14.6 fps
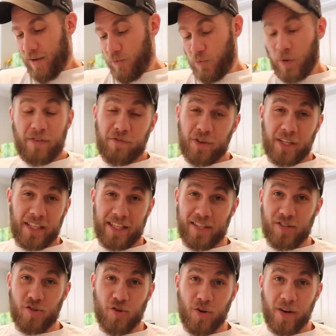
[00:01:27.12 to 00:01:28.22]
we've really
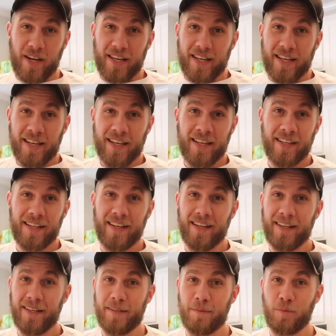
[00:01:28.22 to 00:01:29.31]
enjoyed
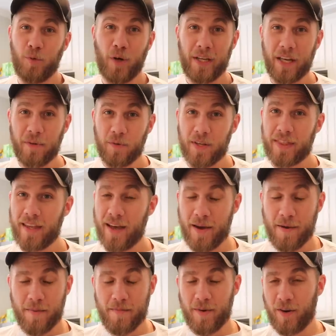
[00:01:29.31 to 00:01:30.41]
um, working with
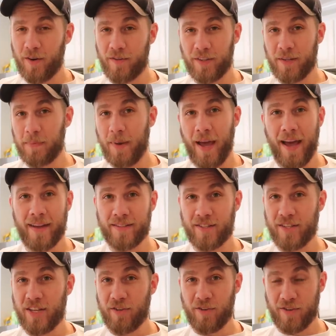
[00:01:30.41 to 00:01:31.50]
them over the
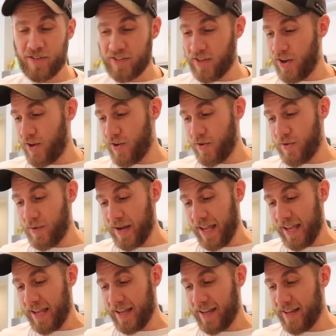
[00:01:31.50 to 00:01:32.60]
past year or so,
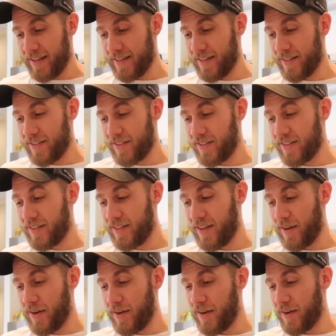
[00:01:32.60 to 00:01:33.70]
and
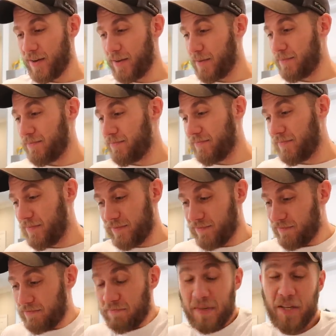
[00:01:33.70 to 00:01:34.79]
the
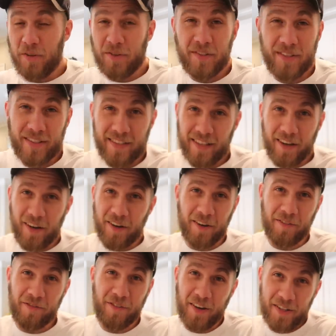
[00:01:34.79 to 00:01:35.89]
meals
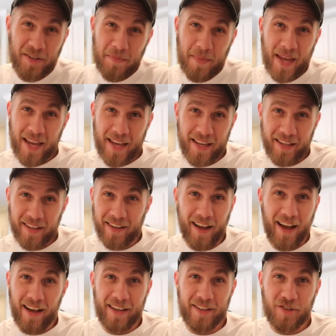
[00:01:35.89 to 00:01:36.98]
are fun to
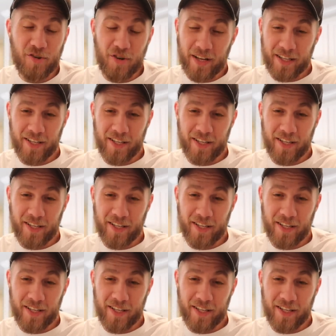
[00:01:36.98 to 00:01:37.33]
make. I enjoy